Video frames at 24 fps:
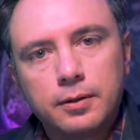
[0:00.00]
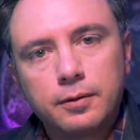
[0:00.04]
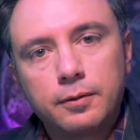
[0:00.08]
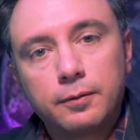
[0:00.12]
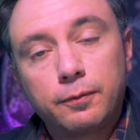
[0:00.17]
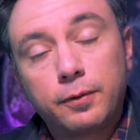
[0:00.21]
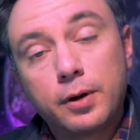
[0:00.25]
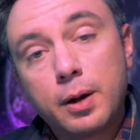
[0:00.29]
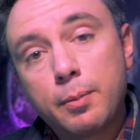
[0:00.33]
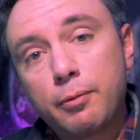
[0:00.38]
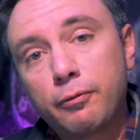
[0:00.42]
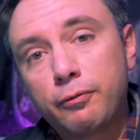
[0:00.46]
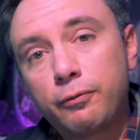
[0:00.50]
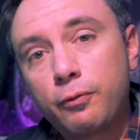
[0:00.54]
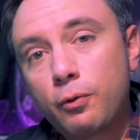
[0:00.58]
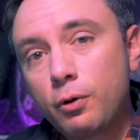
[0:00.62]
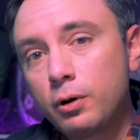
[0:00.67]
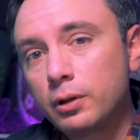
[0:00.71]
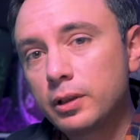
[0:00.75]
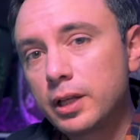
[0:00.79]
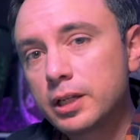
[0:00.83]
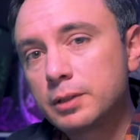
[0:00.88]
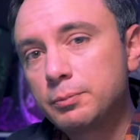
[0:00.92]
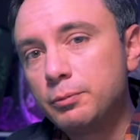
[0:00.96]
For number
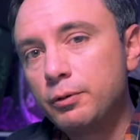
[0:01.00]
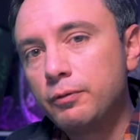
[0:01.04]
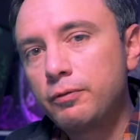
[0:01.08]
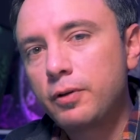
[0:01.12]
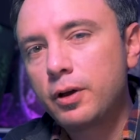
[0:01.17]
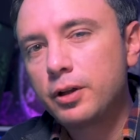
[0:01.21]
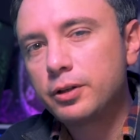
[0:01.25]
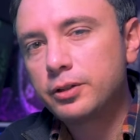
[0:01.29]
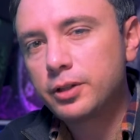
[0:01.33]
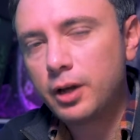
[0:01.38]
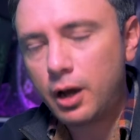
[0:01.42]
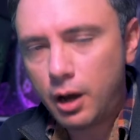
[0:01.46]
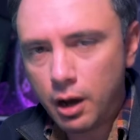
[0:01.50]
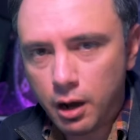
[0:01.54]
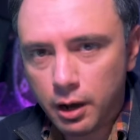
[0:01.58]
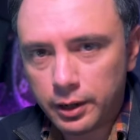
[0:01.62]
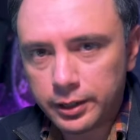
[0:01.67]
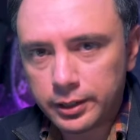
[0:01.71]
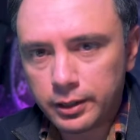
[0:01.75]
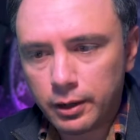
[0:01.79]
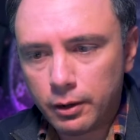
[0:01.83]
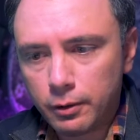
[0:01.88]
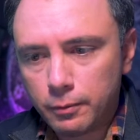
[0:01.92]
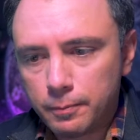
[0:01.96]
4, let's move on to
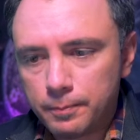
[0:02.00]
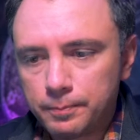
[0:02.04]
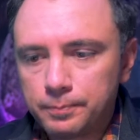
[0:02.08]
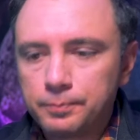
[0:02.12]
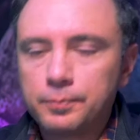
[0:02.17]
audio.